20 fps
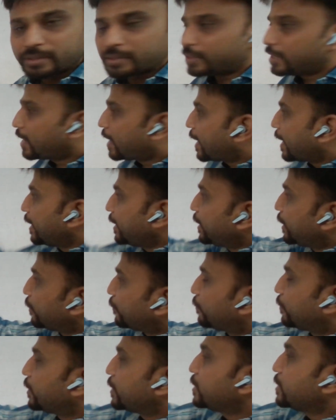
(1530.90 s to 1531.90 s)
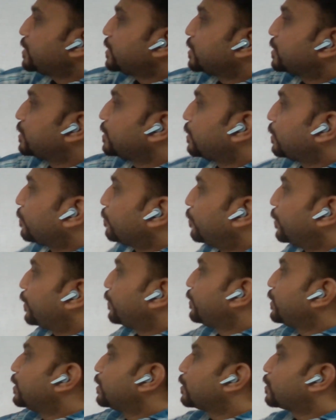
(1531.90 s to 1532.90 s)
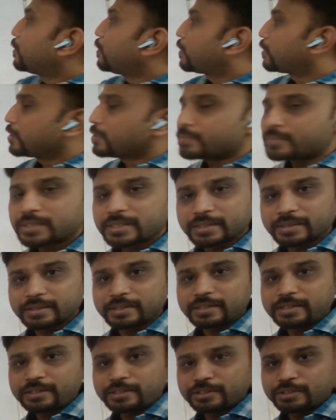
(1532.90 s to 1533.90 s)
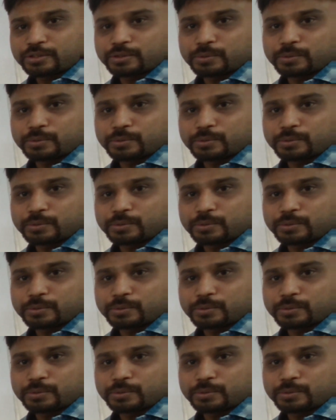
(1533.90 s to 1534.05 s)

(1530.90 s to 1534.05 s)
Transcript: the height difference between the columns in the